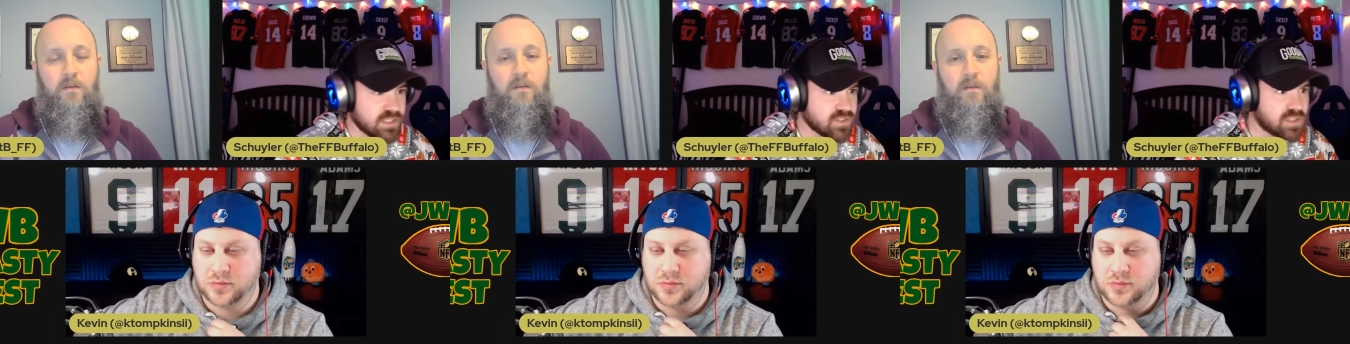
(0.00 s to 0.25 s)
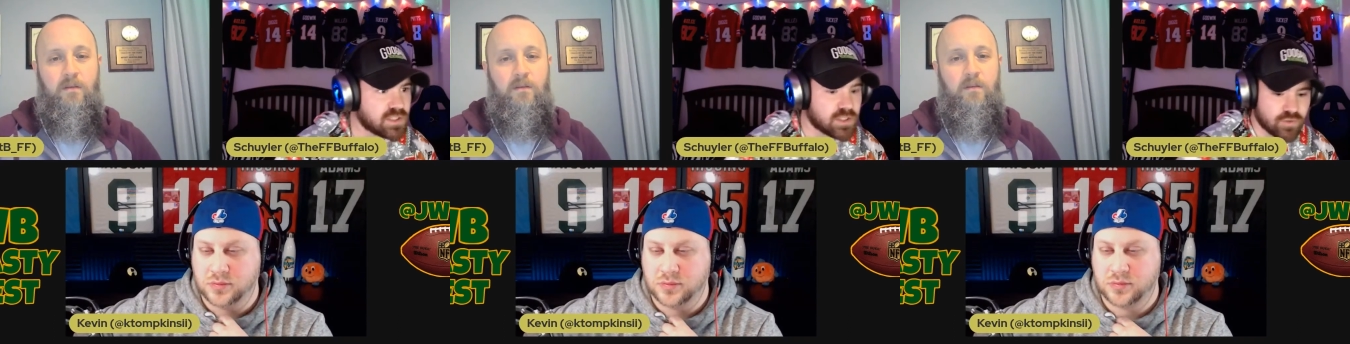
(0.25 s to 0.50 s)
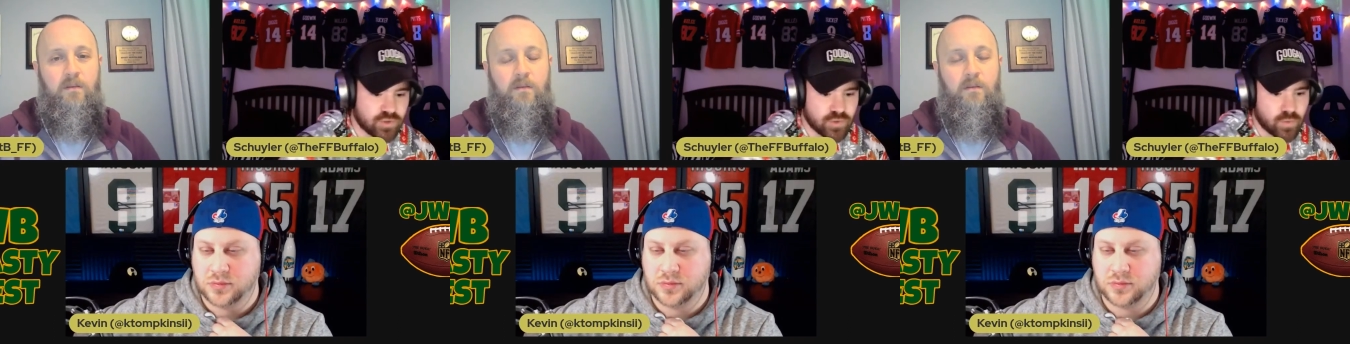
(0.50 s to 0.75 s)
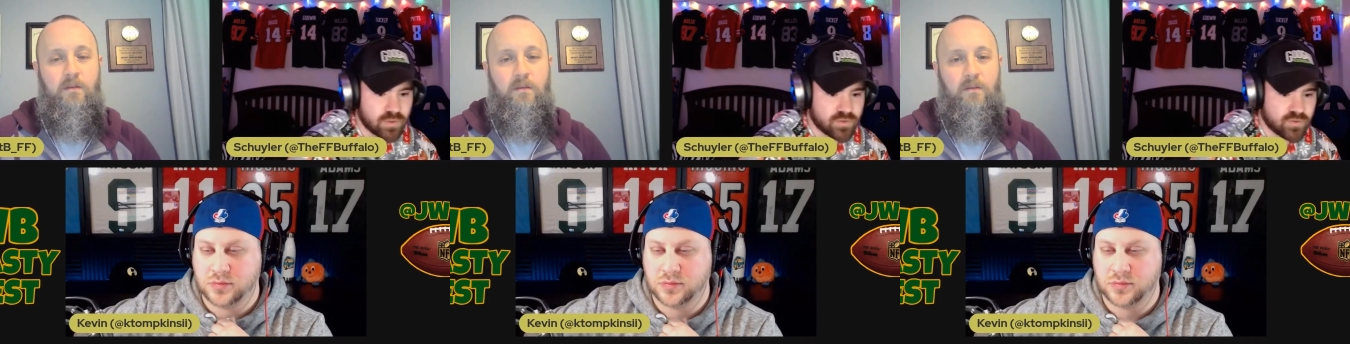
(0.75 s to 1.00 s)
Speaker 1: is a little
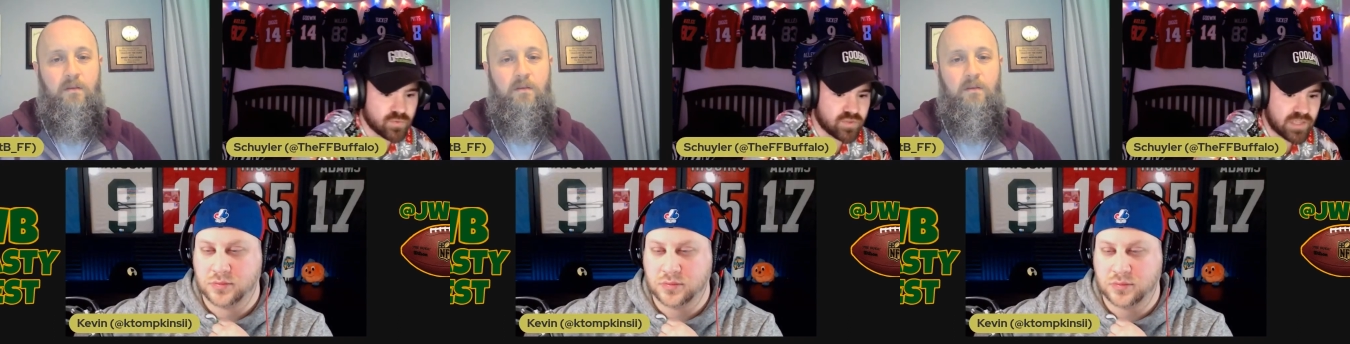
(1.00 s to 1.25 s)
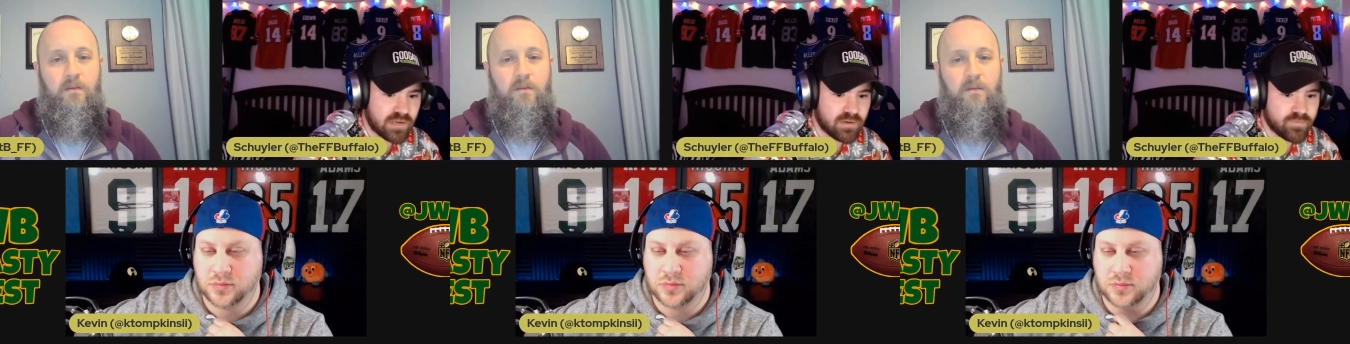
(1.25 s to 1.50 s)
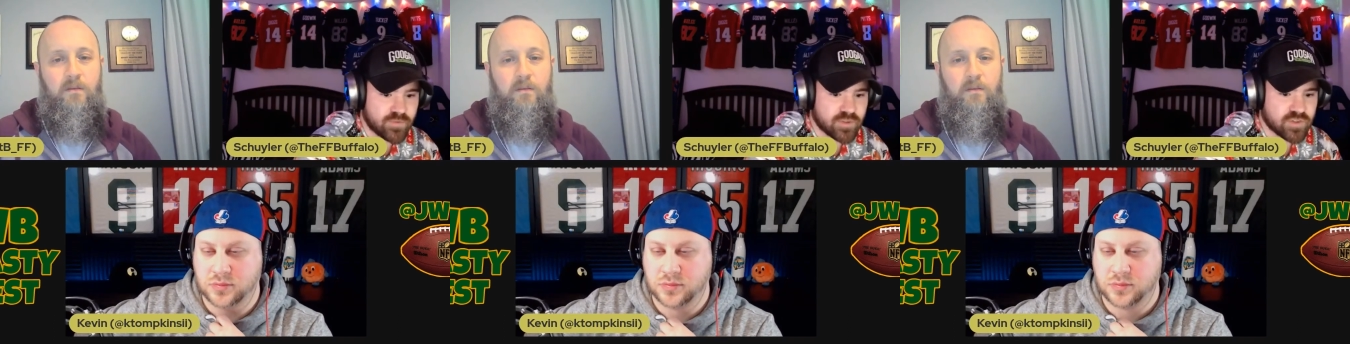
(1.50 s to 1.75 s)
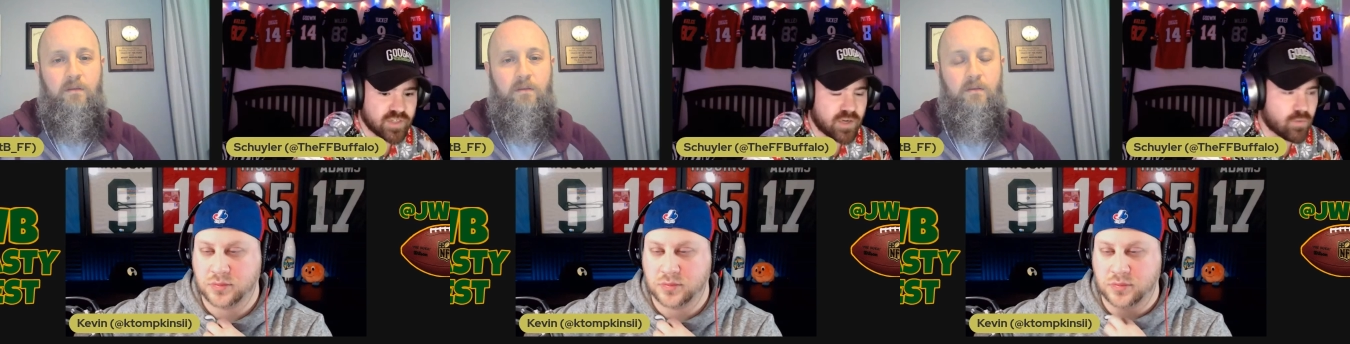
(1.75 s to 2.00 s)
short to sell him for
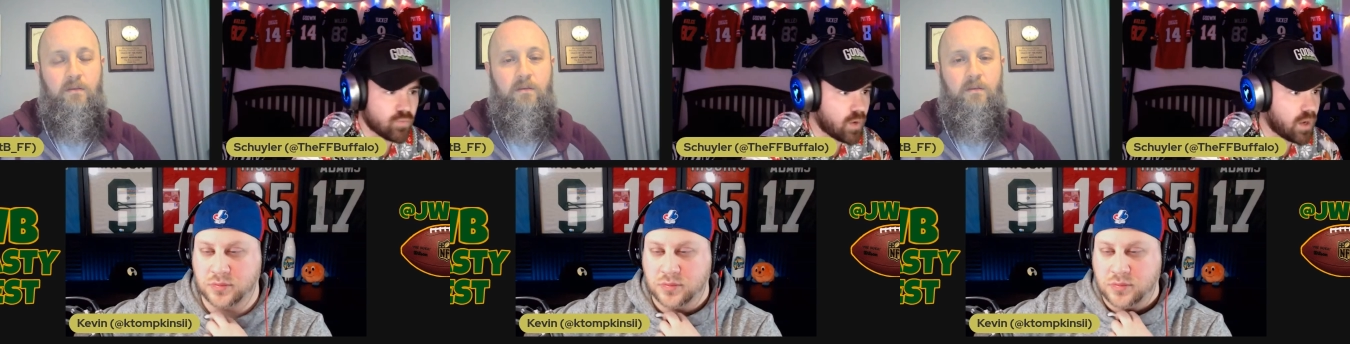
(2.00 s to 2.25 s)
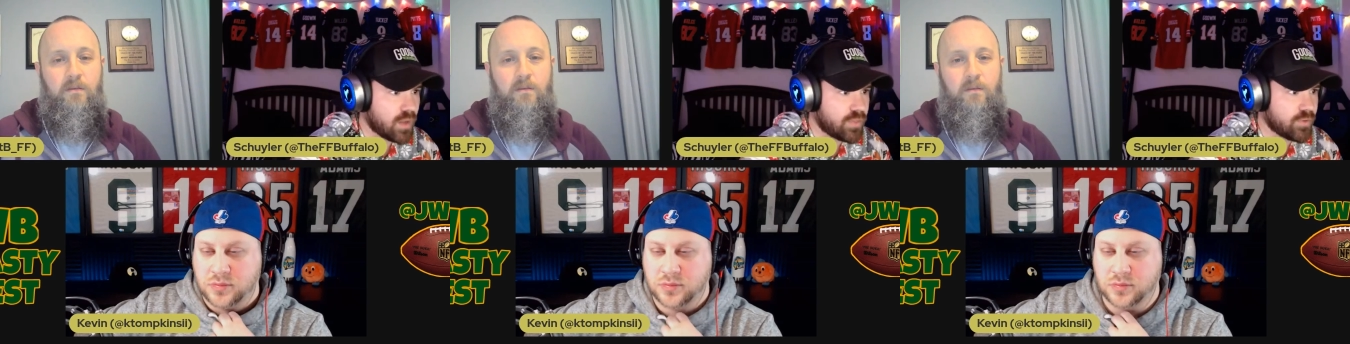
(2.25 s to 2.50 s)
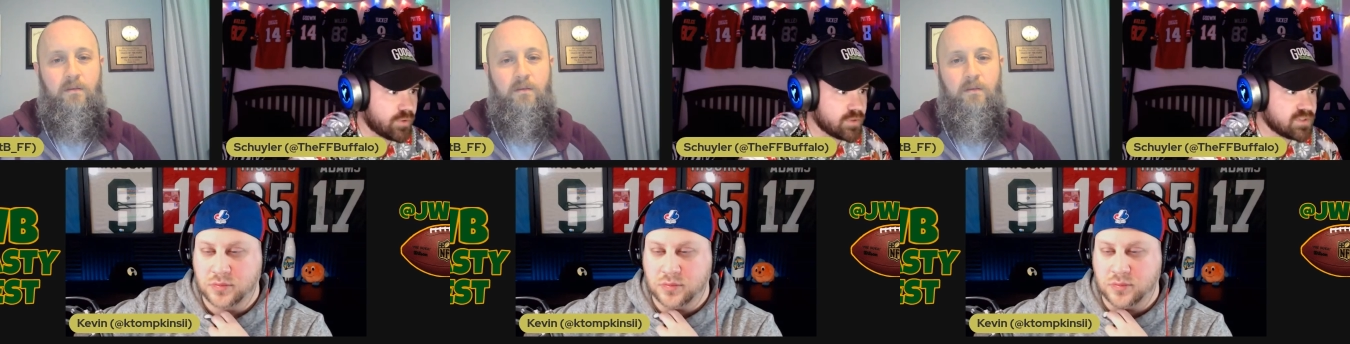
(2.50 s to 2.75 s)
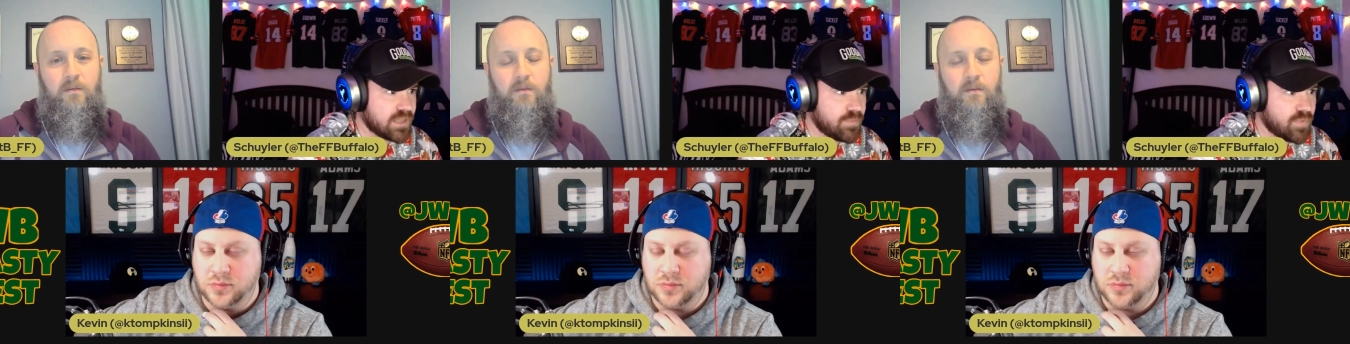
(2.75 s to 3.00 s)
just like a raw
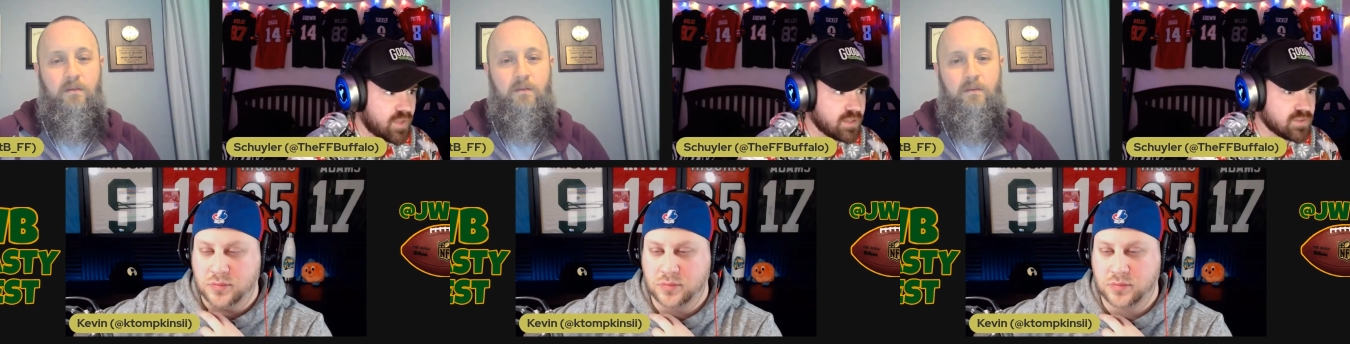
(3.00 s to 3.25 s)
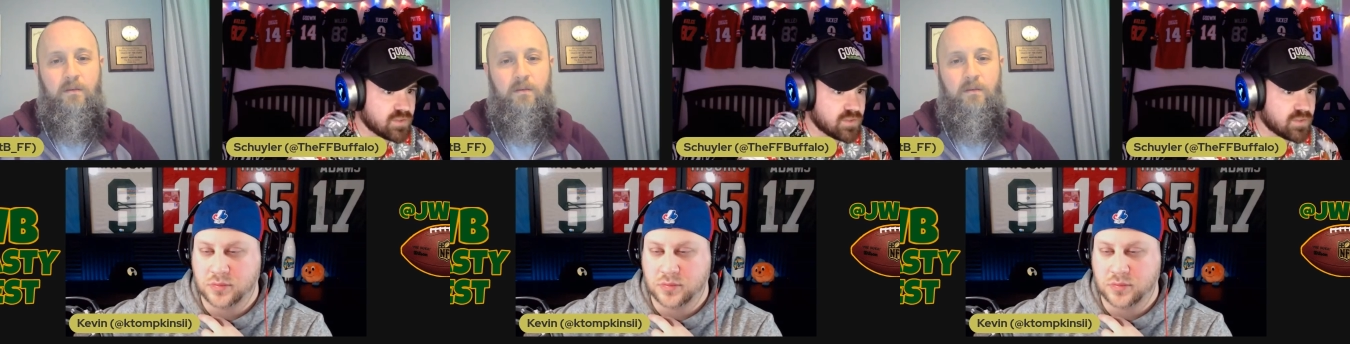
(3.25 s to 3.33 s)
third type thing.